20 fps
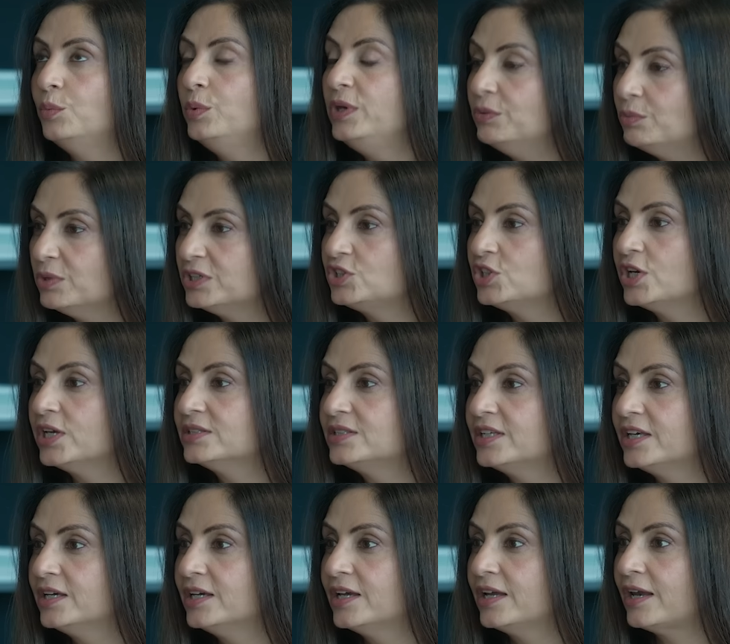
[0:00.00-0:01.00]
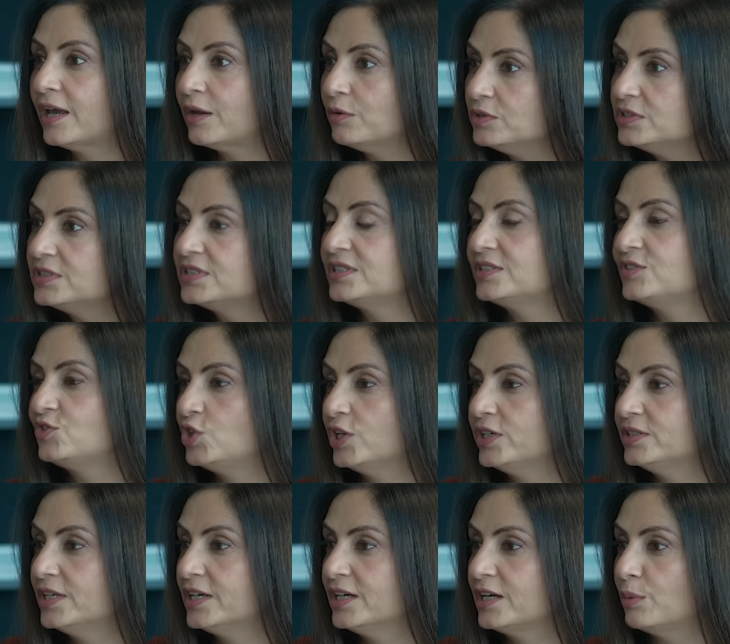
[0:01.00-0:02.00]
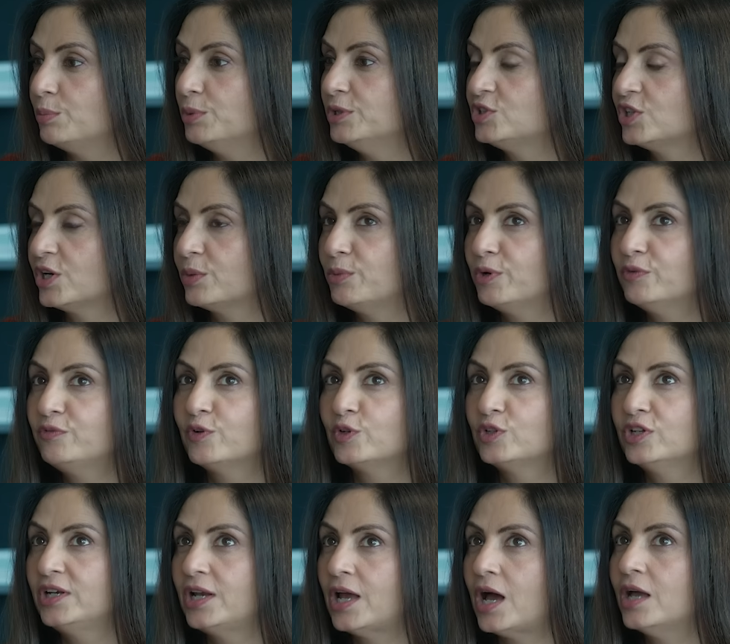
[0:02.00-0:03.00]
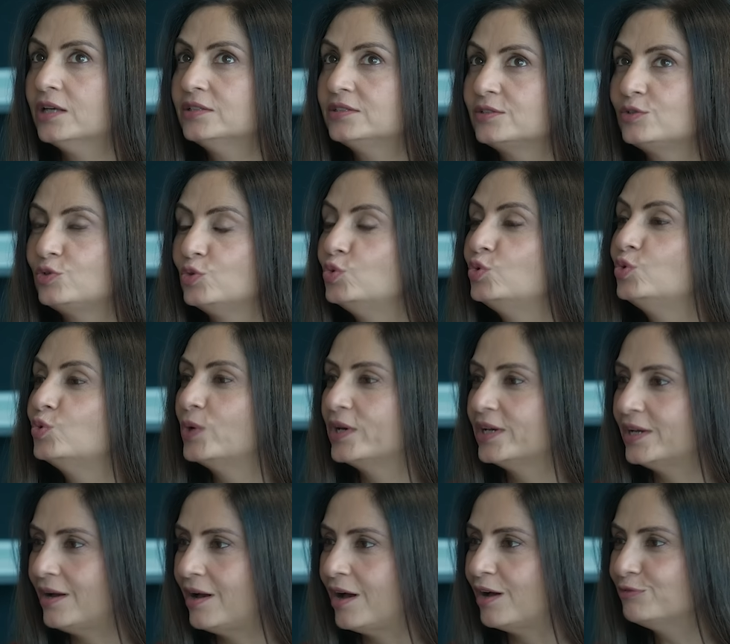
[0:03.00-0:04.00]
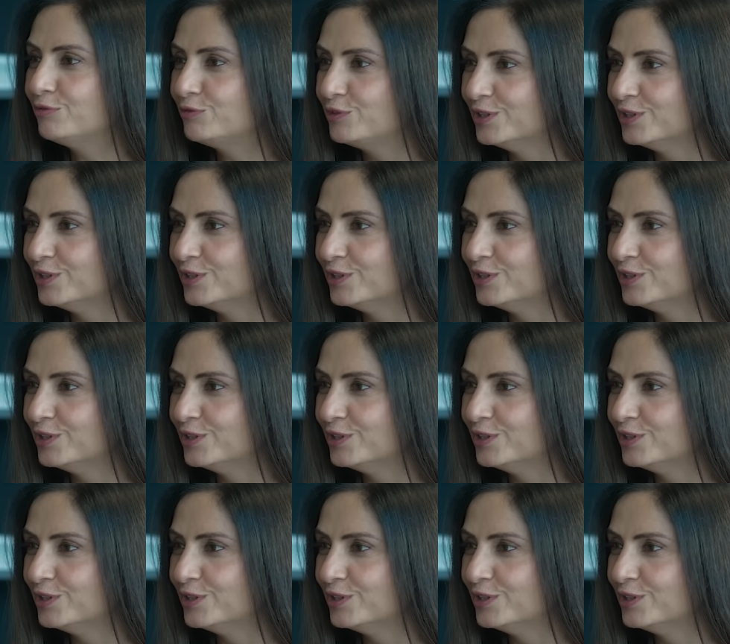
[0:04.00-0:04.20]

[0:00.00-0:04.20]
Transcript: we were chasing and I was chasing Kapil Sharma for the last two, two and a half